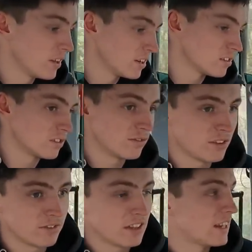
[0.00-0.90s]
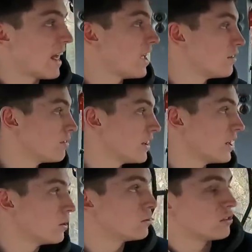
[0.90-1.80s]
It's a 15-acre
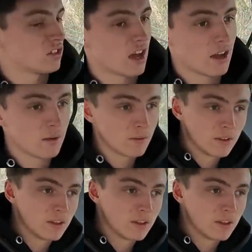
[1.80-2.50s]
field, so